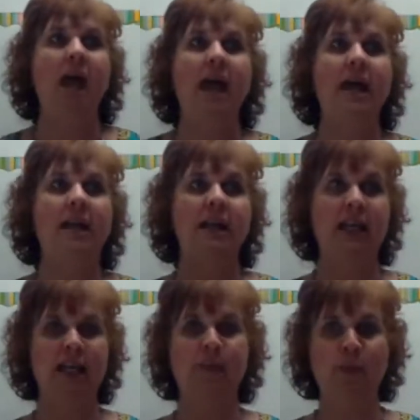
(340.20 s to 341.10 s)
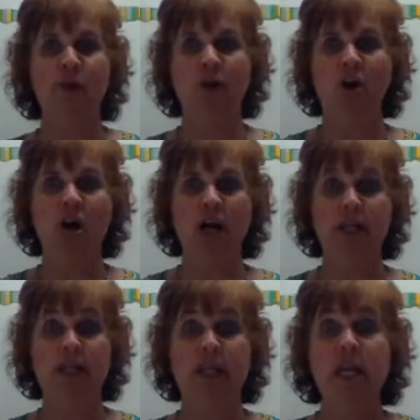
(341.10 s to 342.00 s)
and he put
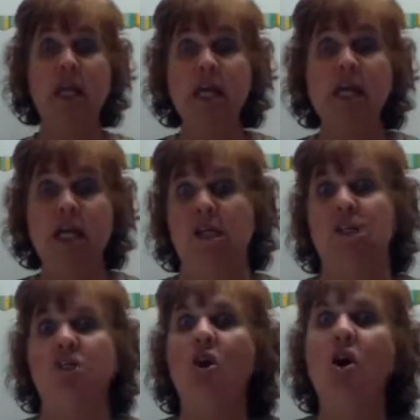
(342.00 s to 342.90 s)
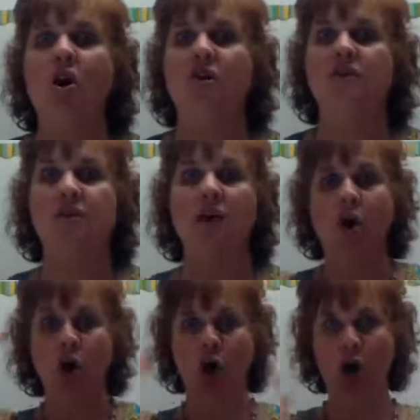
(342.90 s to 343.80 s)
on King Saul's
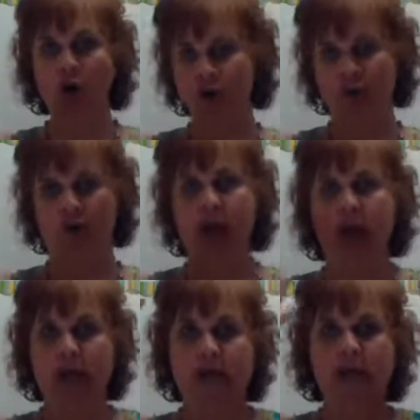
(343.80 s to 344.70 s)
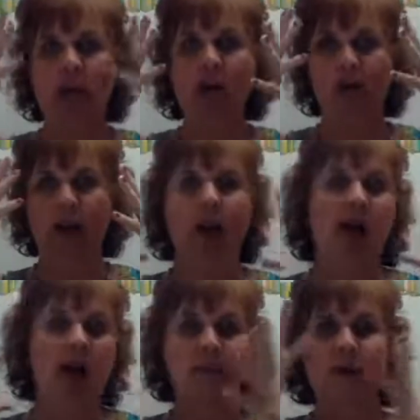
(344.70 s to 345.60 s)
armor and his helmet.
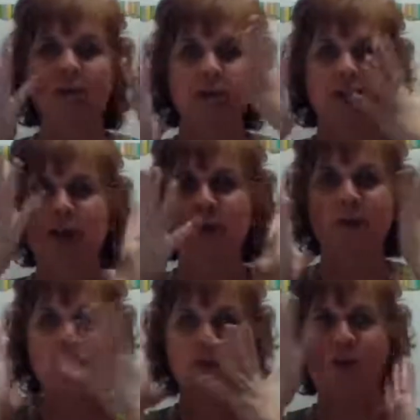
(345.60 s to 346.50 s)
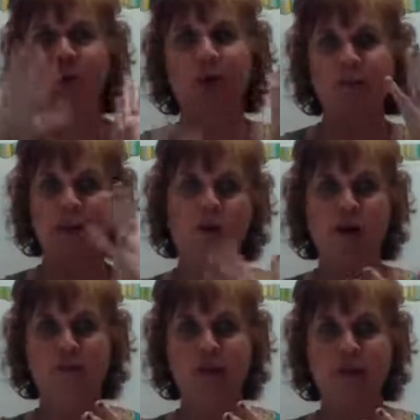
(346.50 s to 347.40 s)
I imagine the helmet was all wibbly
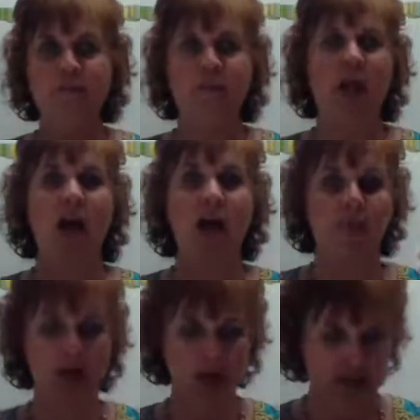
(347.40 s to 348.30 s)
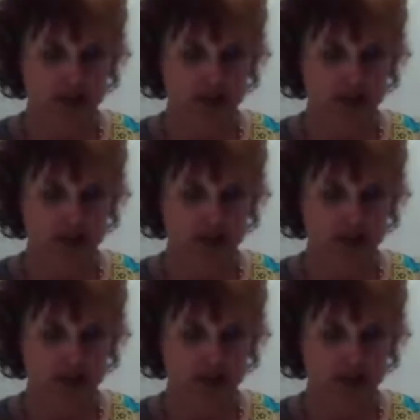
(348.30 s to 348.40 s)
wobbly. I imagine